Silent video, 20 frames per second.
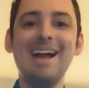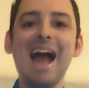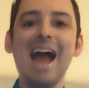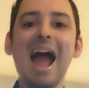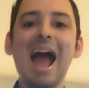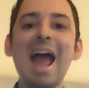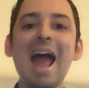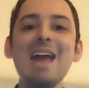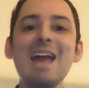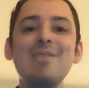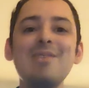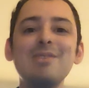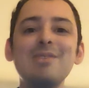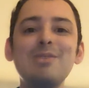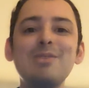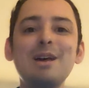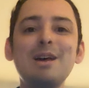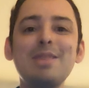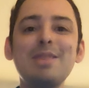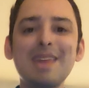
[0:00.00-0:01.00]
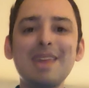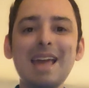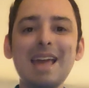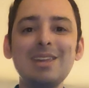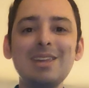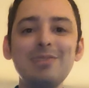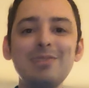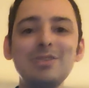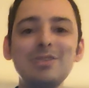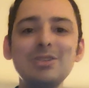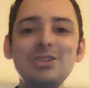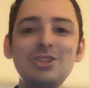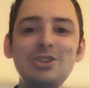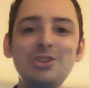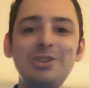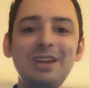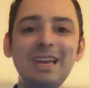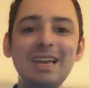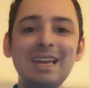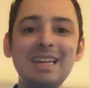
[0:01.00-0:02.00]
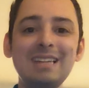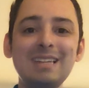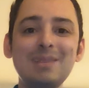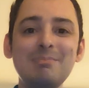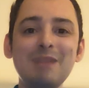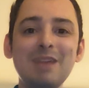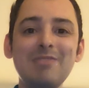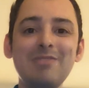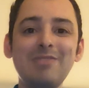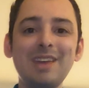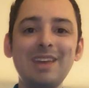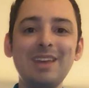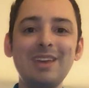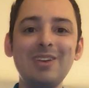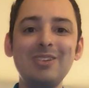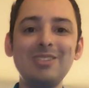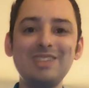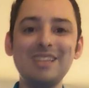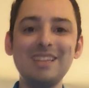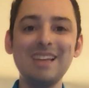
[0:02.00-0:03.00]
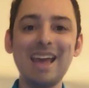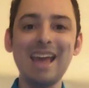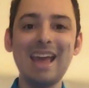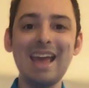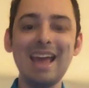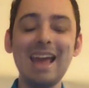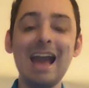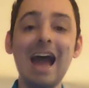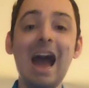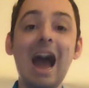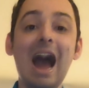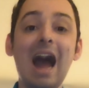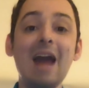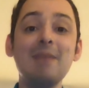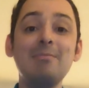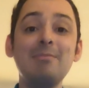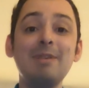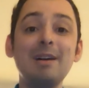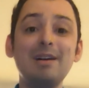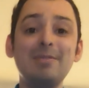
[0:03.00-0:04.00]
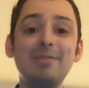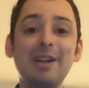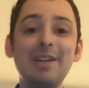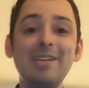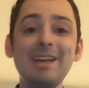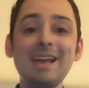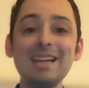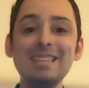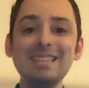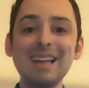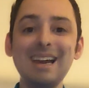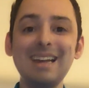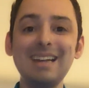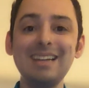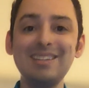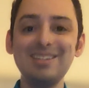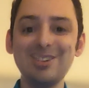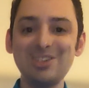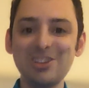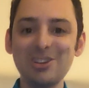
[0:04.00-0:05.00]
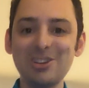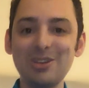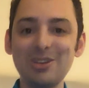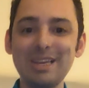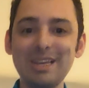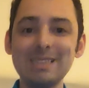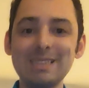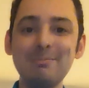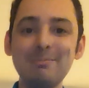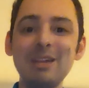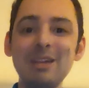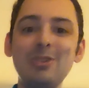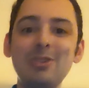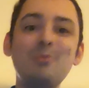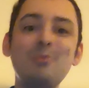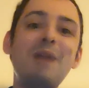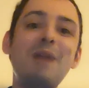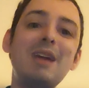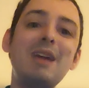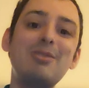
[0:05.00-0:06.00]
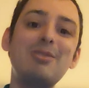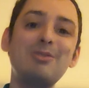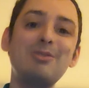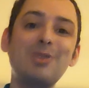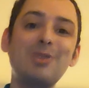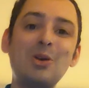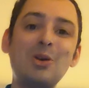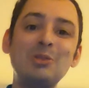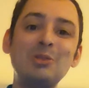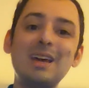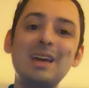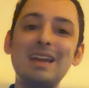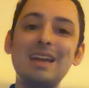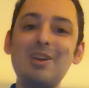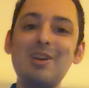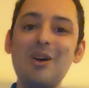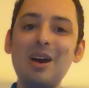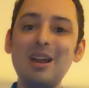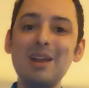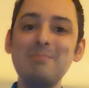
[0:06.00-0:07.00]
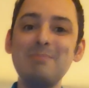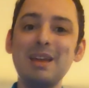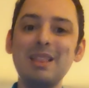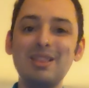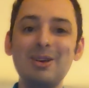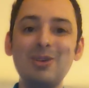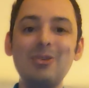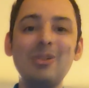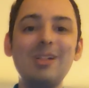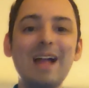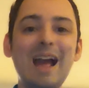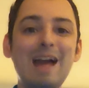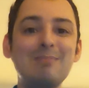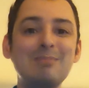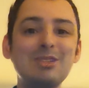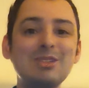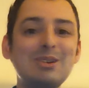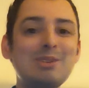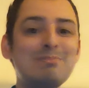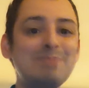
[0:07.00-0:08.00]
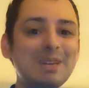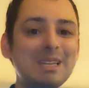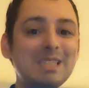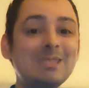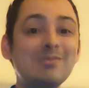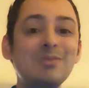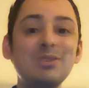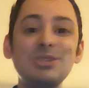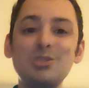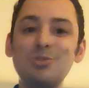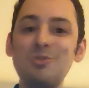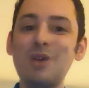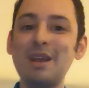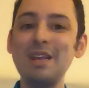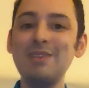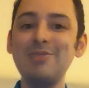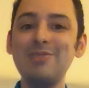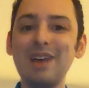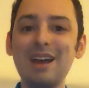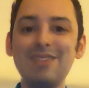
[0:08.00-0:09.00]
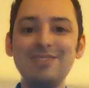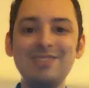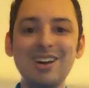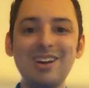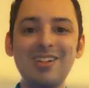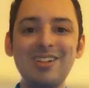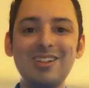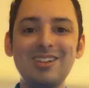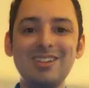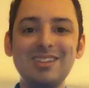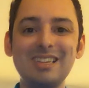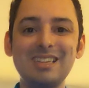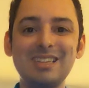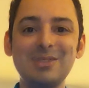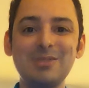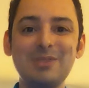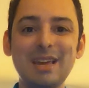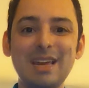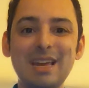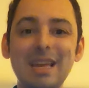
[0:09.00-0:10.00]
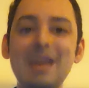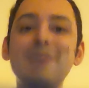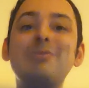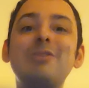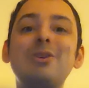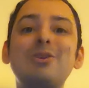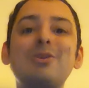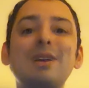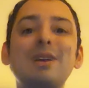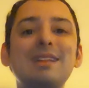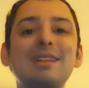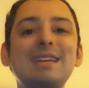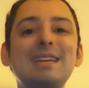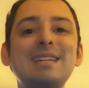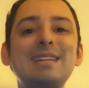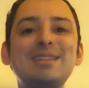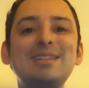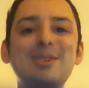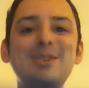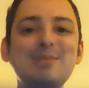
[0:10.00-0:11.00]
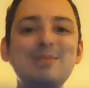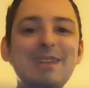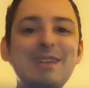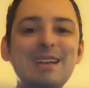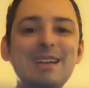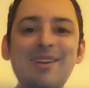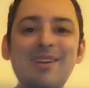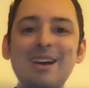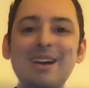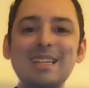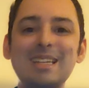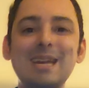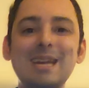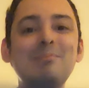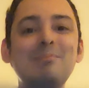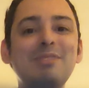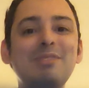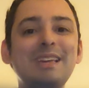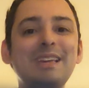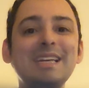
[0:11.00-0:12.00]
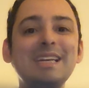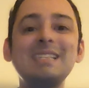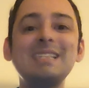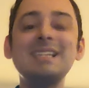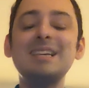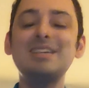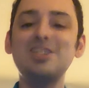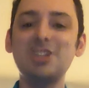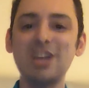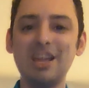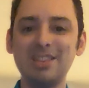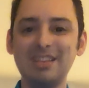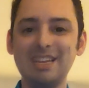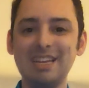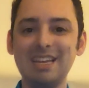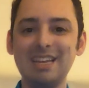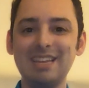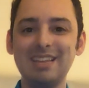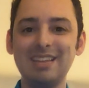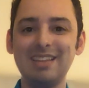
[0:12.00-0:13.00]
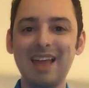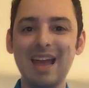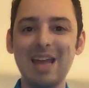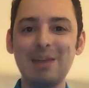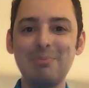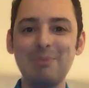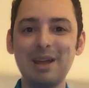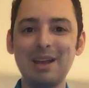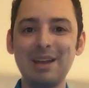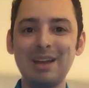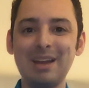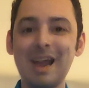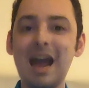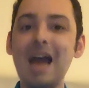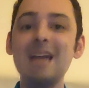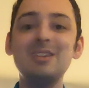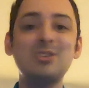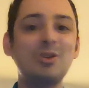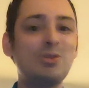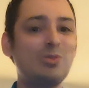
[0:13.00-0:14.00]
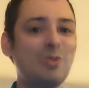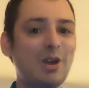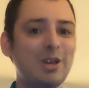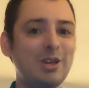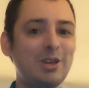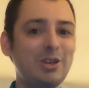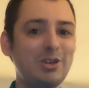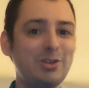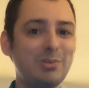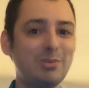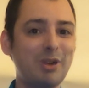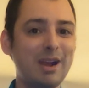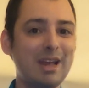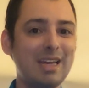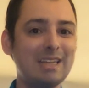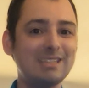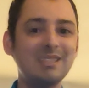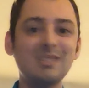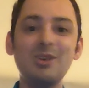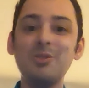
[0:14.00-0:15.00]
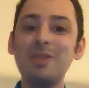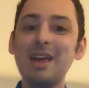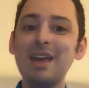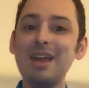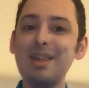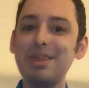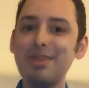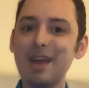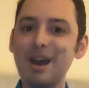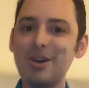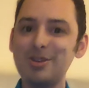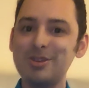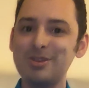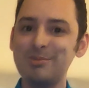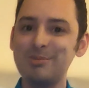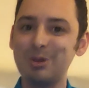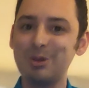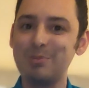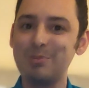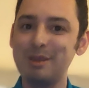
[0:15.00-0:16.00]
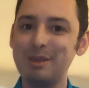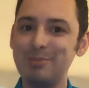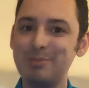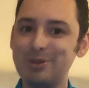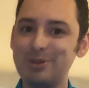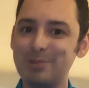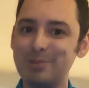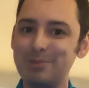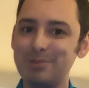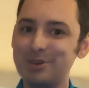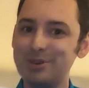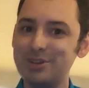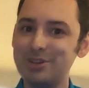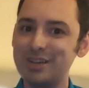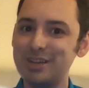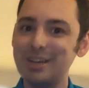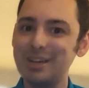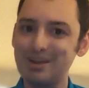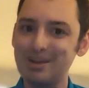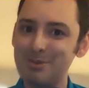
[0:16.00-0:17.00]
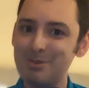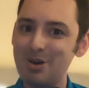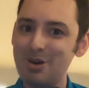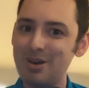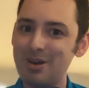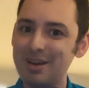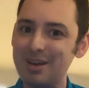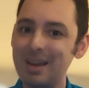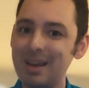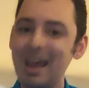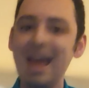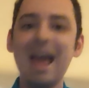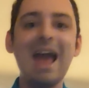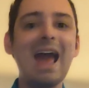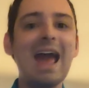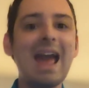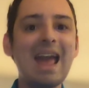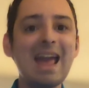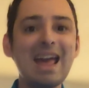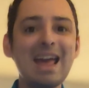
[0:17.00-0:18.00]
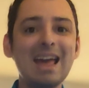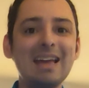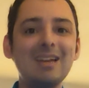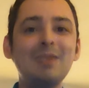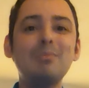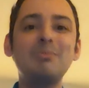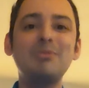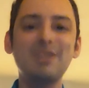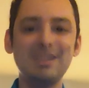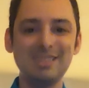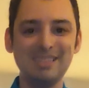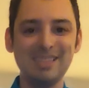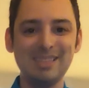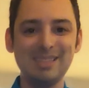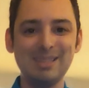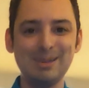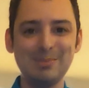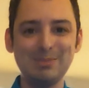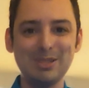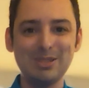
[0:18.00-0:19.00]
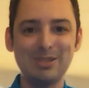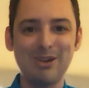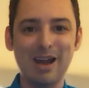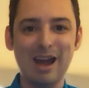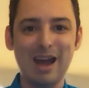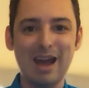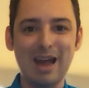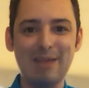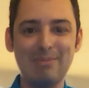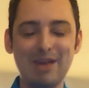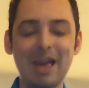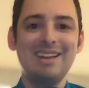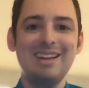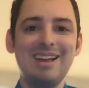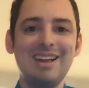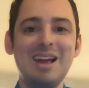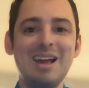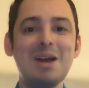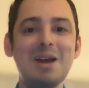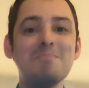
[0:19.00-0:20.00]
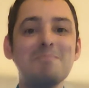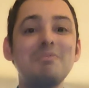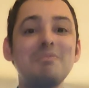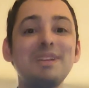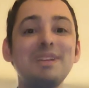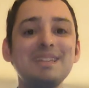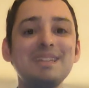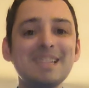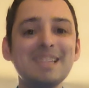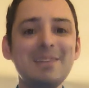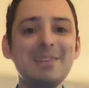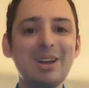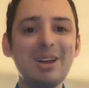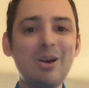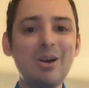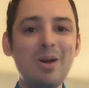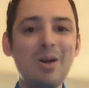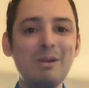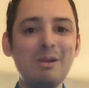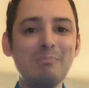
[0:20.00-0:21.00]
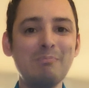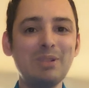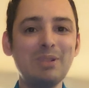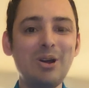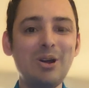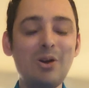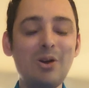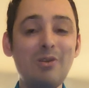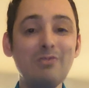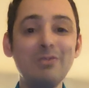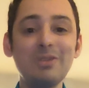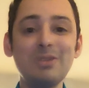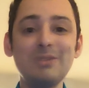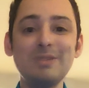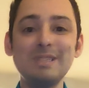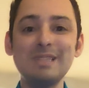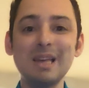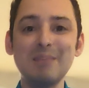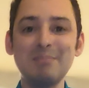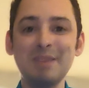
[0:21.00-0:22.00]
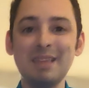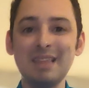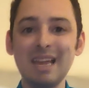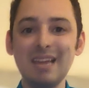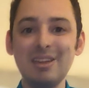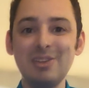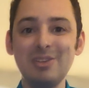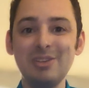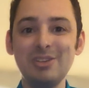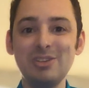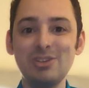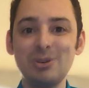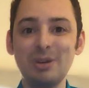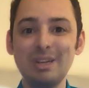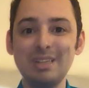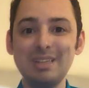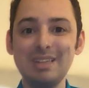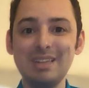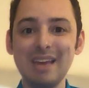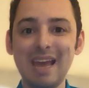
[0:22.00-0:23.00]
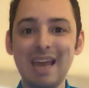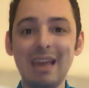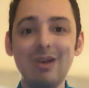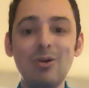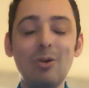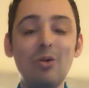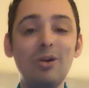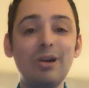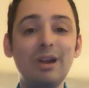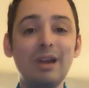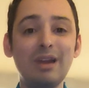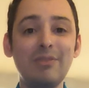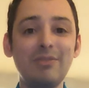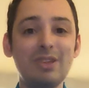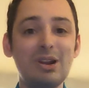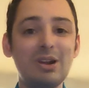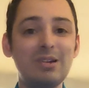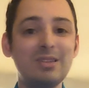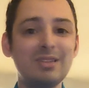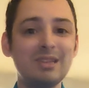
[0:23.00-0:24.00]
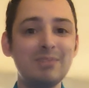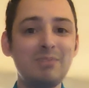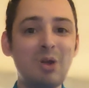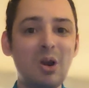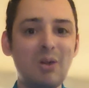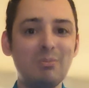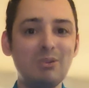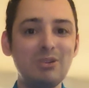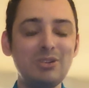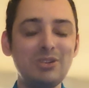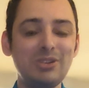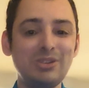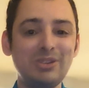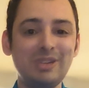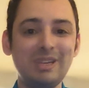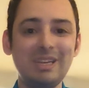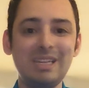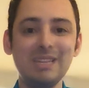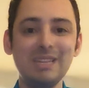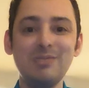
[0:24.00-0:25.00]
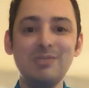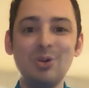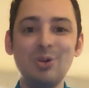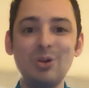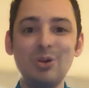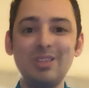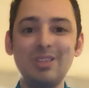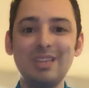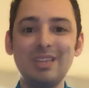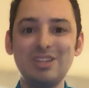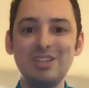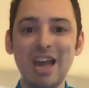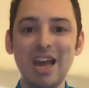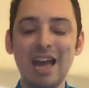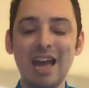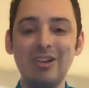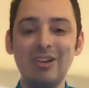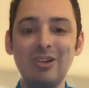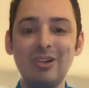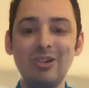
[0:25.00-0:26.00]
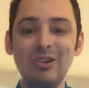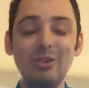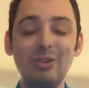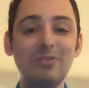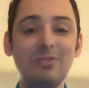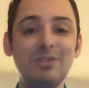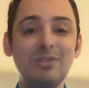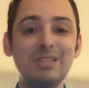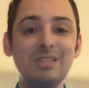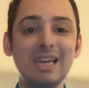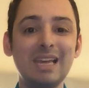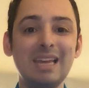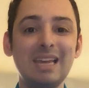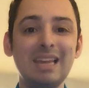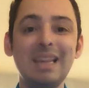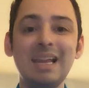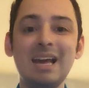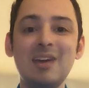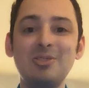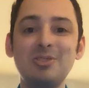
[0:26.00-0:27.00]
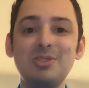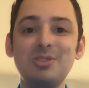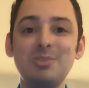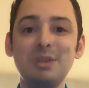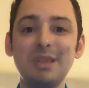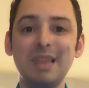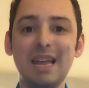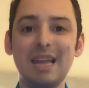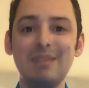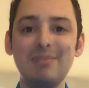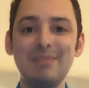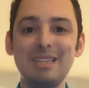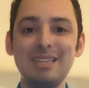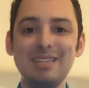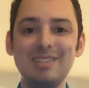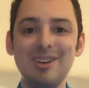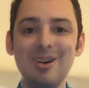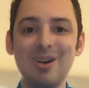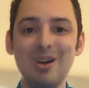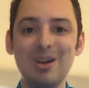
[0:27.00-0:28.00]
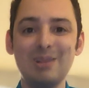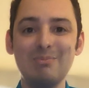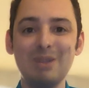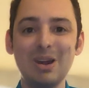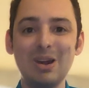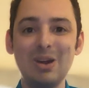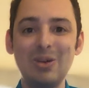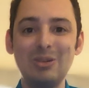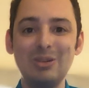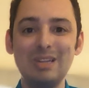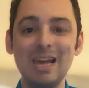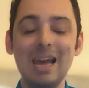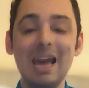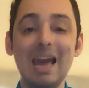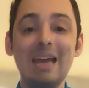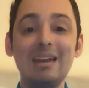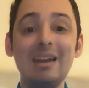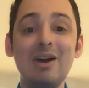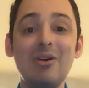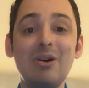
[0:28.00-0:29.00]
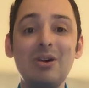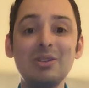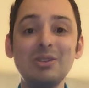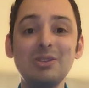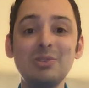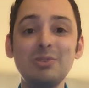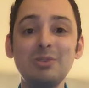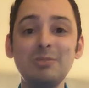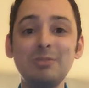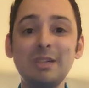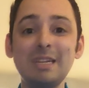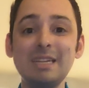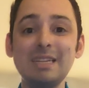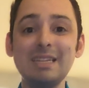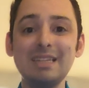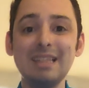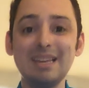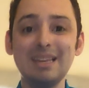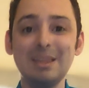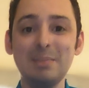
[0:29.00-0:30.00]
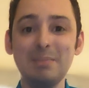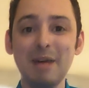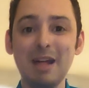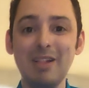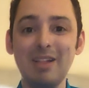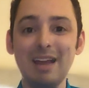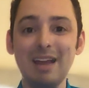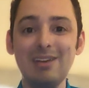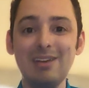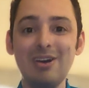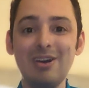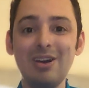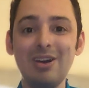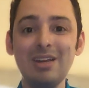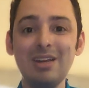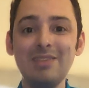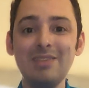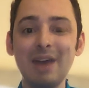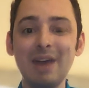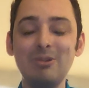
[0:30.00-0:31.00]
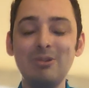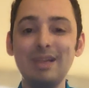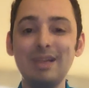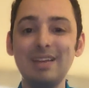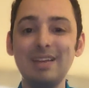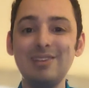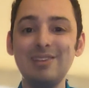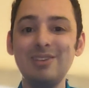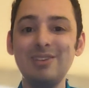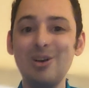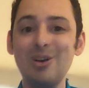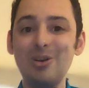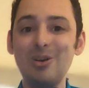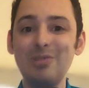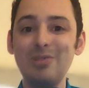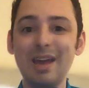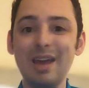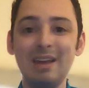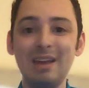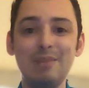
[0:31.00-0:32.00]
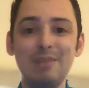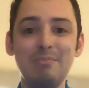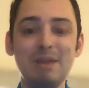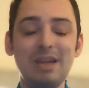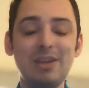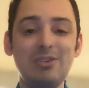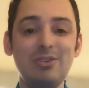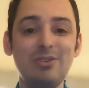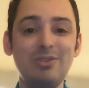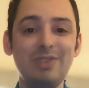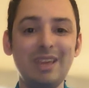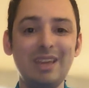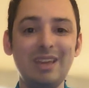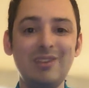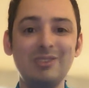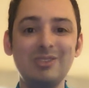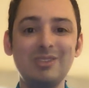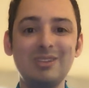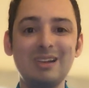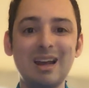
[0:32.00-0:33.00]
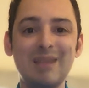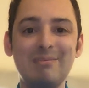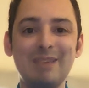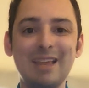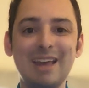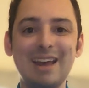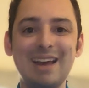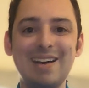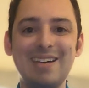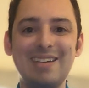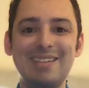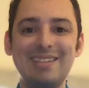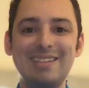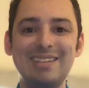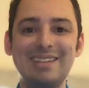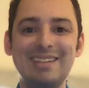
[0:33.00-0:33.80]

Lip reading: Hey everyone, thank you for tuning into my video today. I'm very excited to showcase my new microphone that I got at my local Amazon Bins for $25 this week. If you really enjoyed my content, please gently hit the like button. I don't want you to break it so that 1,000 more people can push it. Come on. And press the subscribe. Please leave a comment below if there was something that you enjoyed today, or if there are some opportunities for the channel, or if there's anything else you would like me to talk about. Now also, please click the bell icon and that will let you know if any of my new videos are coming out.